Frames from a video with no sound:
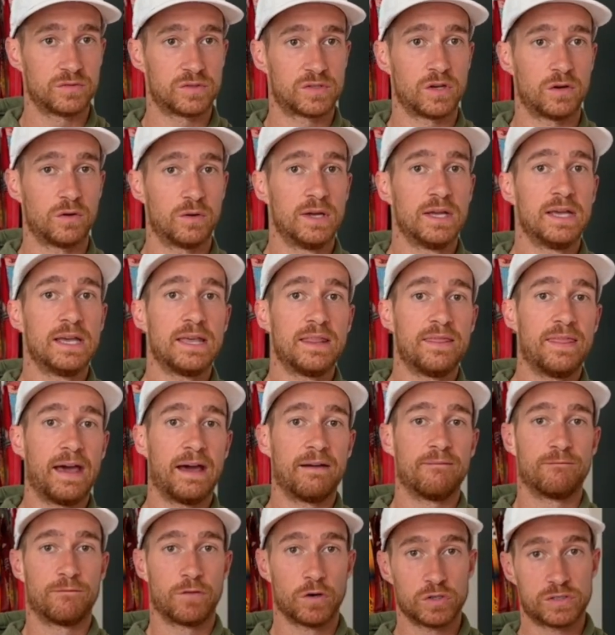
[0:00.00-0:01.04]
So
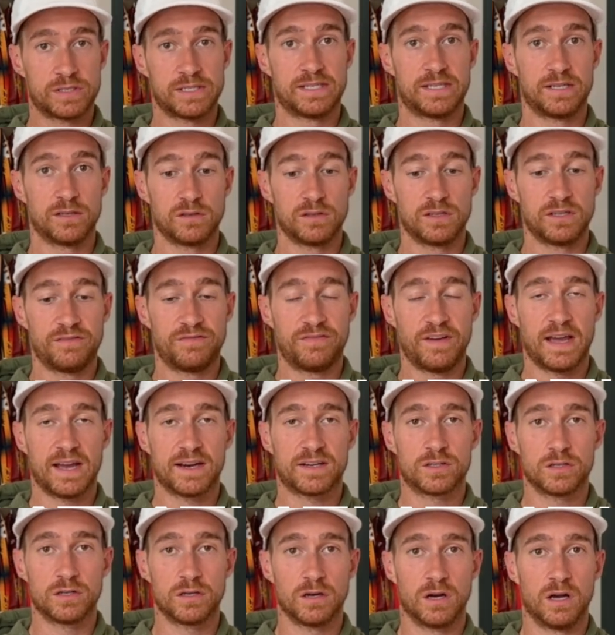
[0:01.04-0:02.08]
that versatility
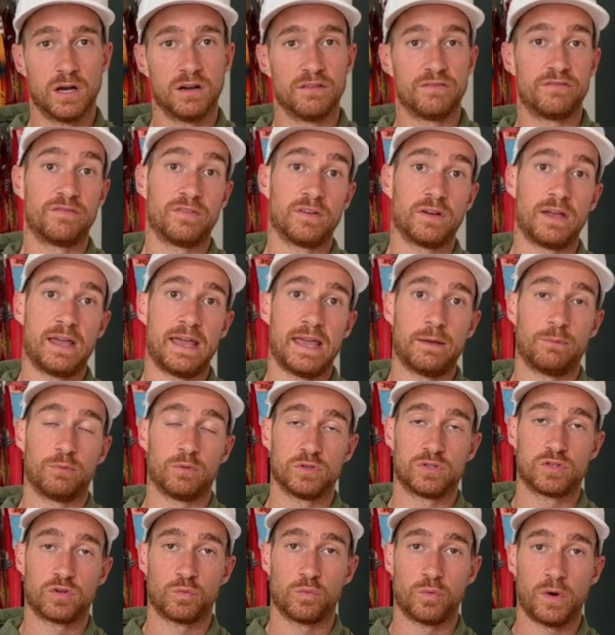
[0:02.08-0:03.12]
factor of
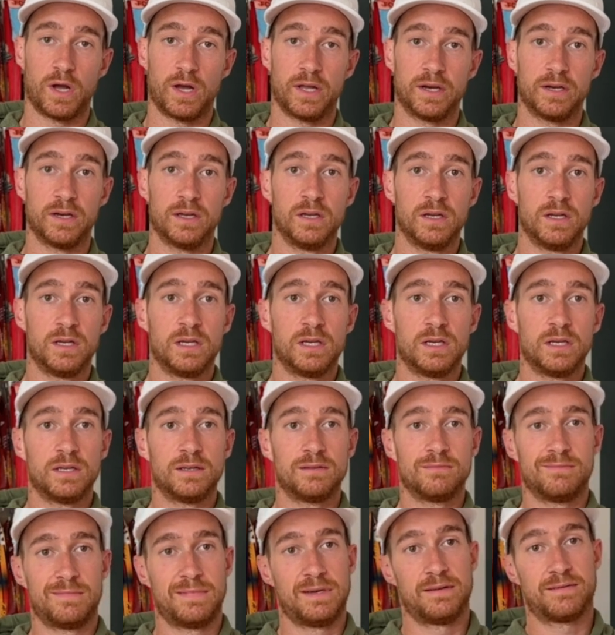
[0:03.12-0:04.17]
able to run
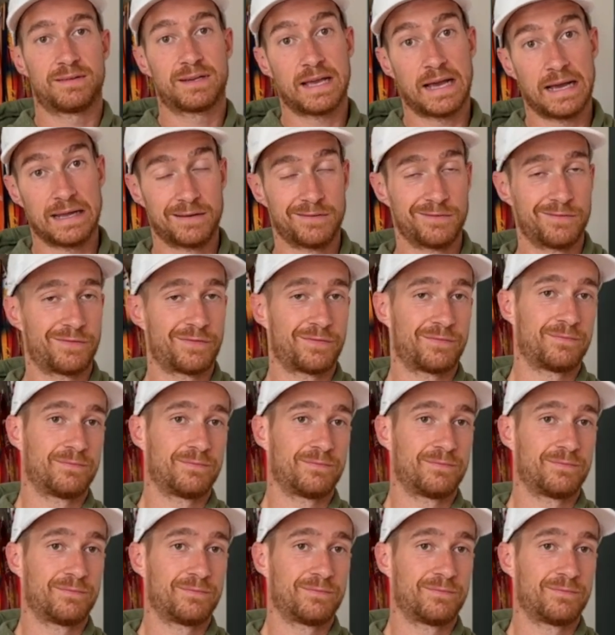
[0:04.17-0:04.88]
kind of